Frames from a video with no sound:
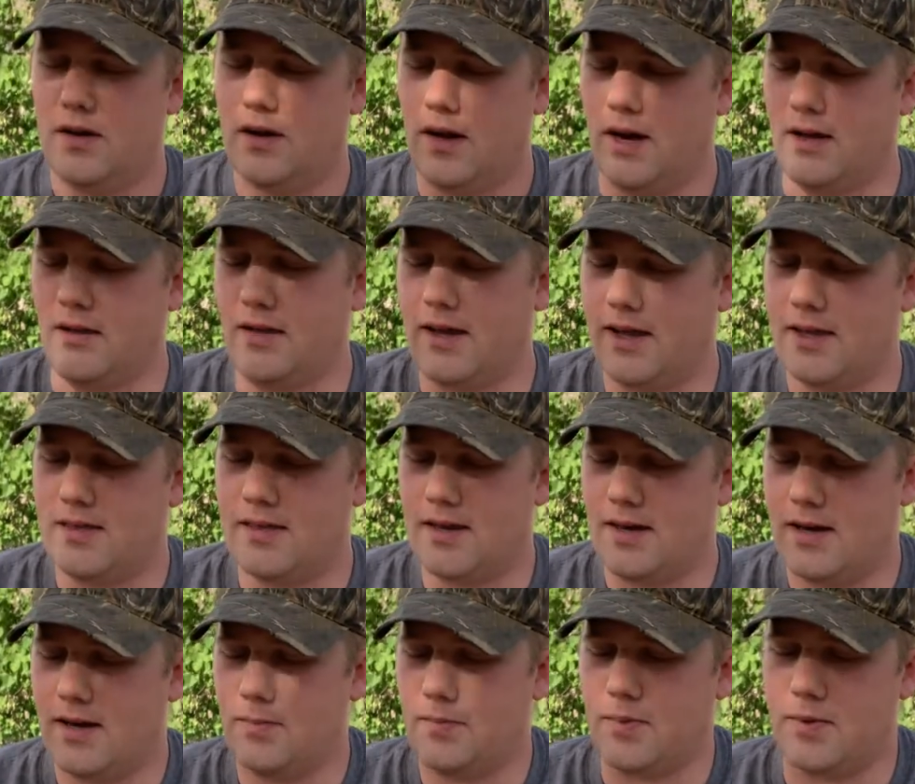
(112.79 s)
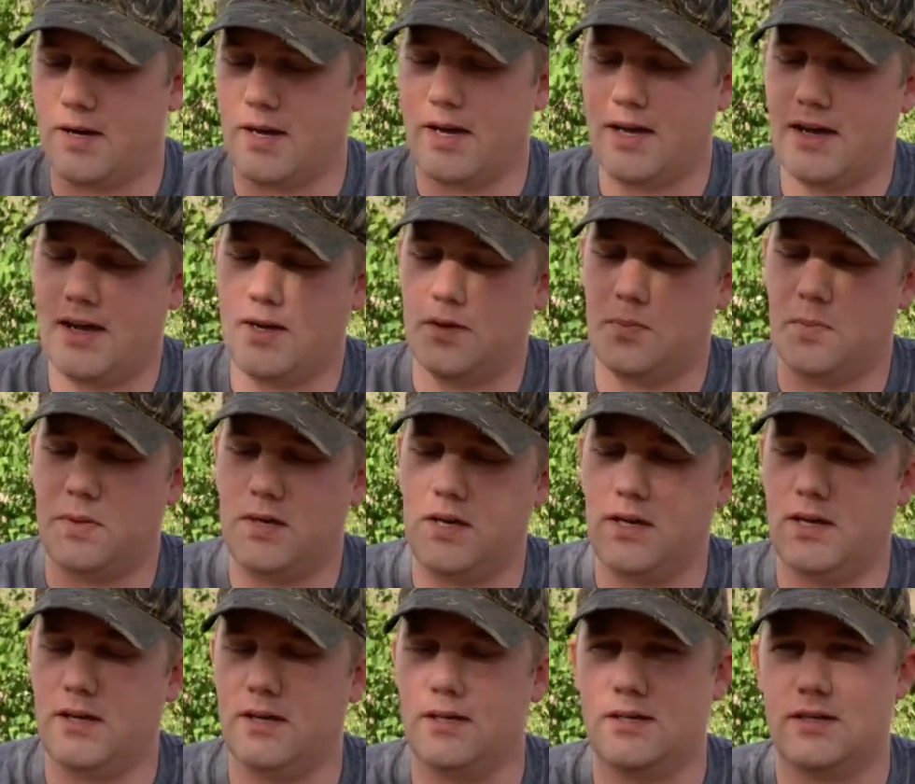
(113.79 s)
I like that, but I had a
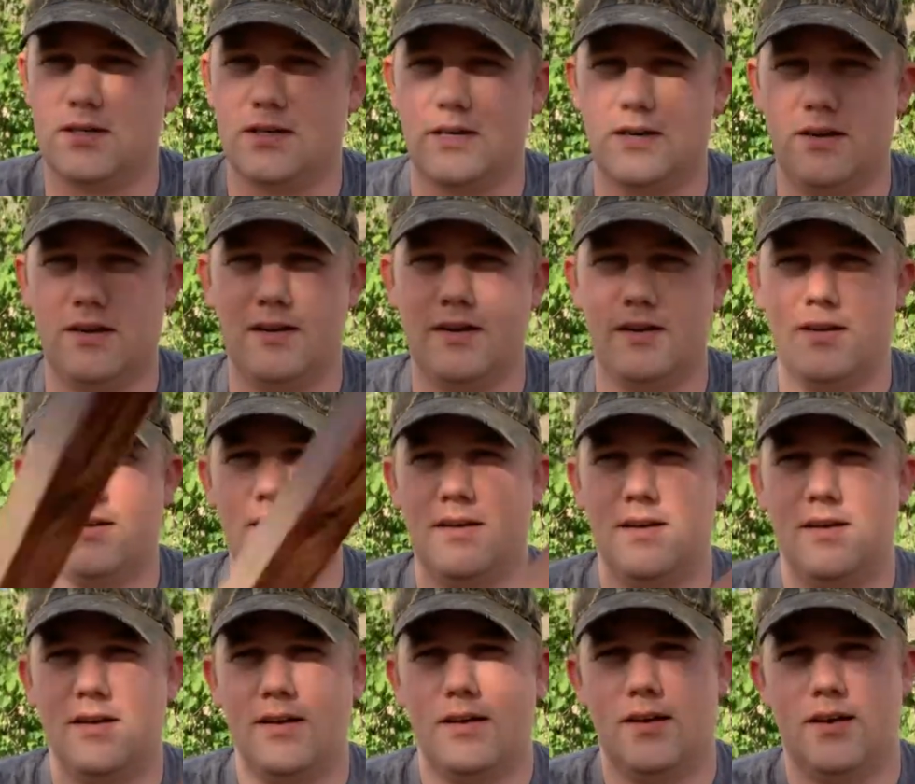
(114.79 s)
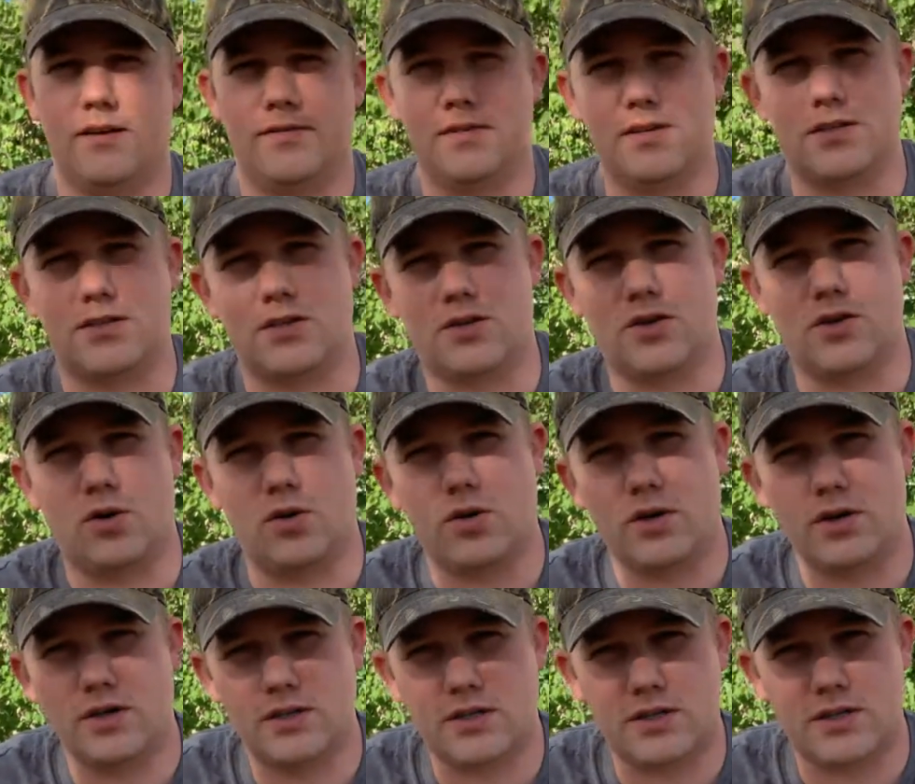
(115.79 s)
piece of this
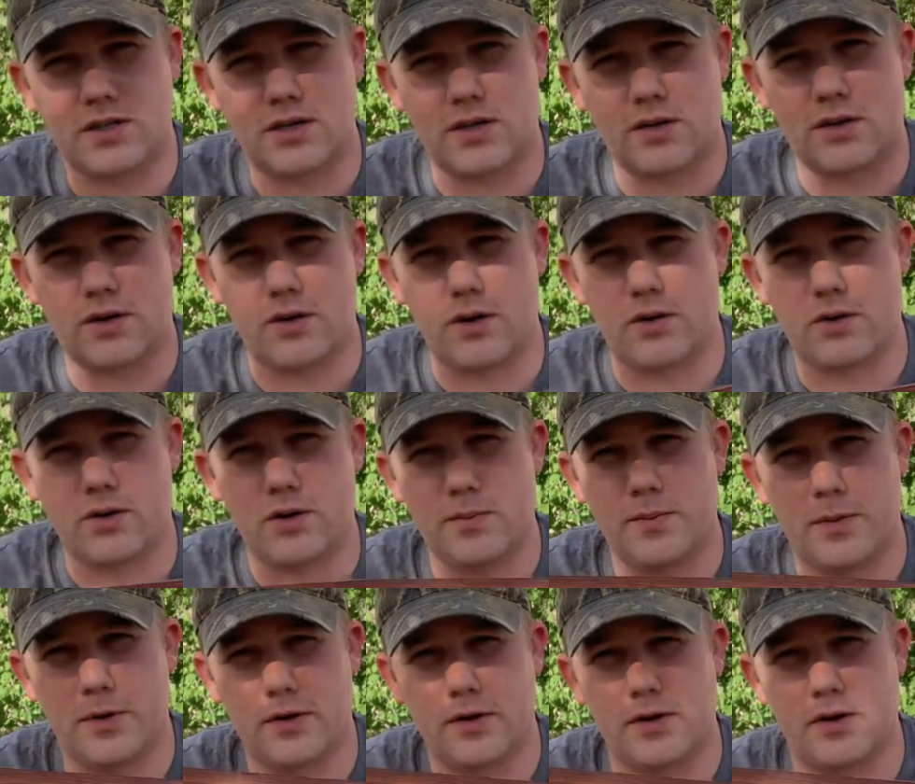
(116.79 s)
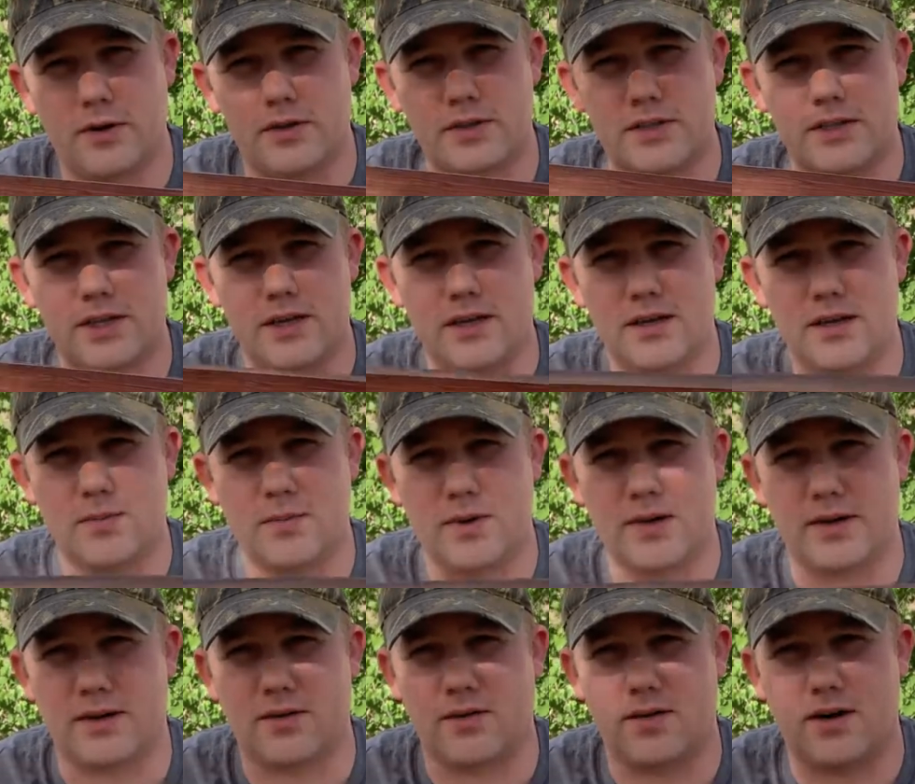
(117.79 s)
gorgeous Kokoboro sitting in my
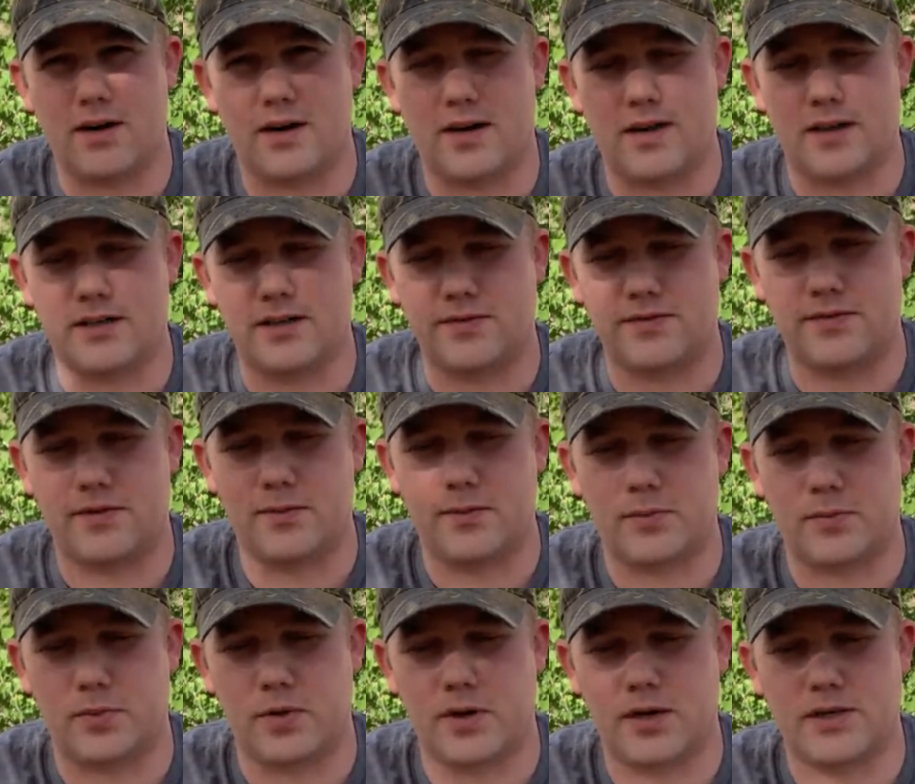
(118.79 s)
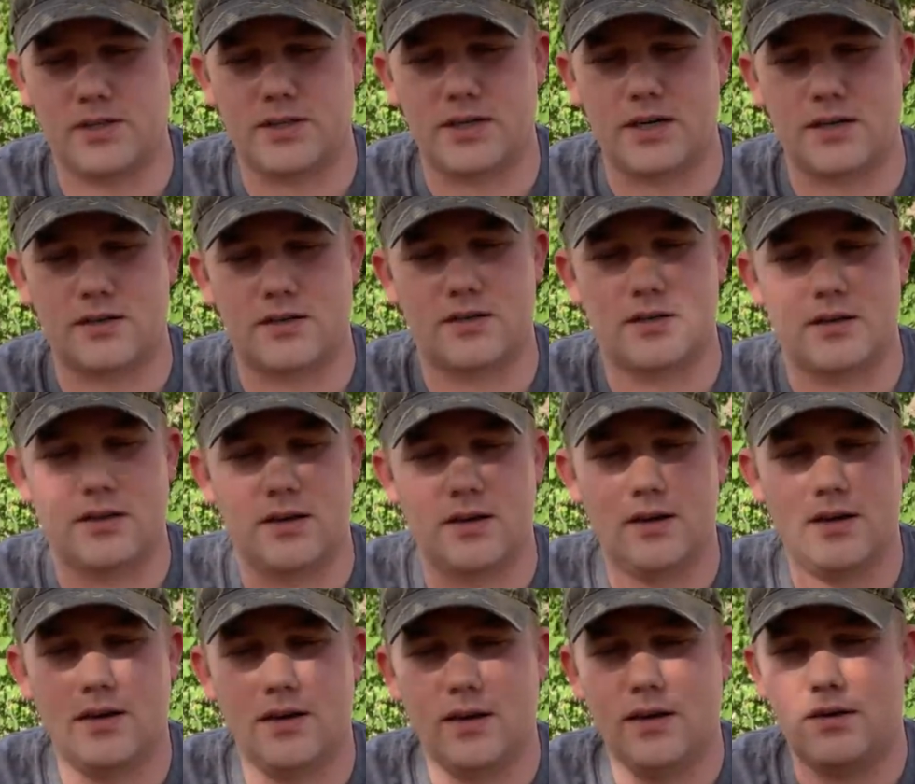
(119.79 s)
garage from a project
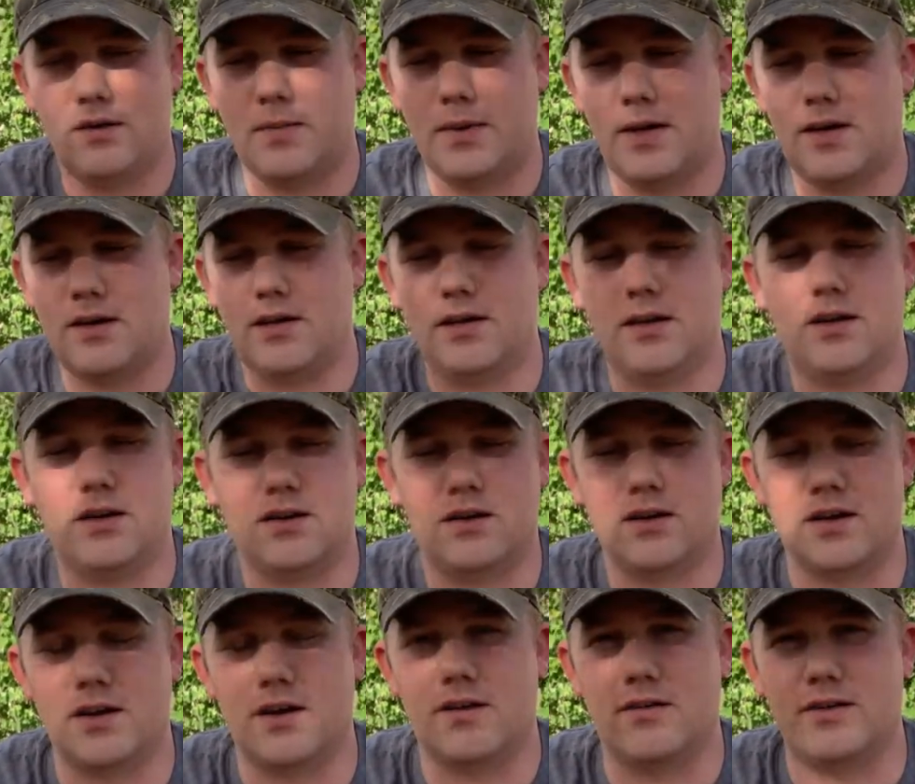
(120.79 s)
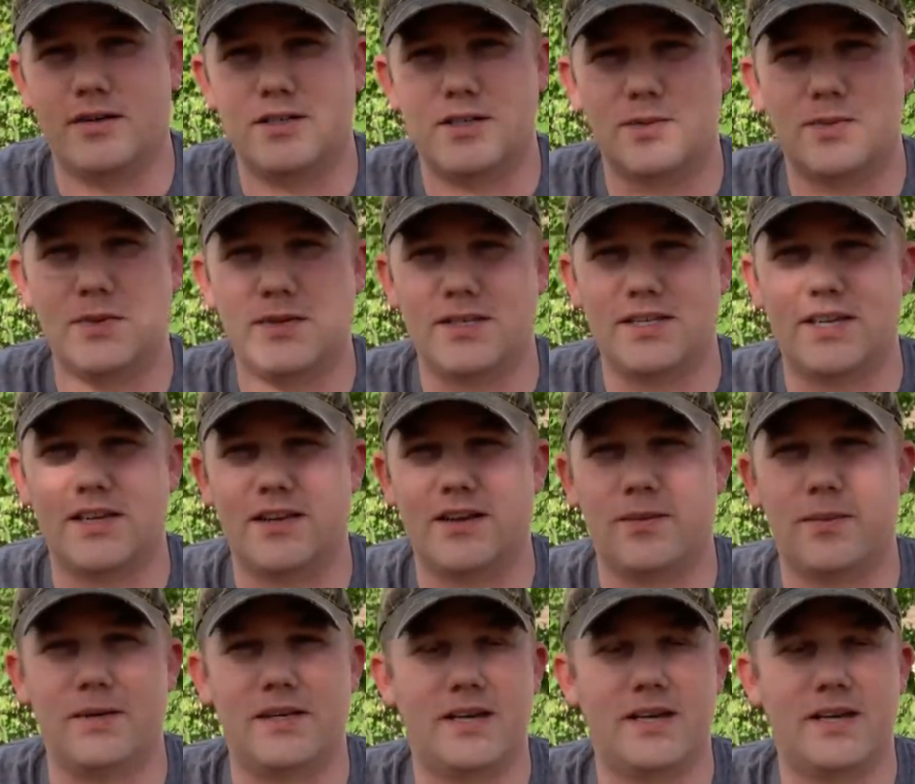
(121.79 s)
about a year ago and it's just been sitting there. I've been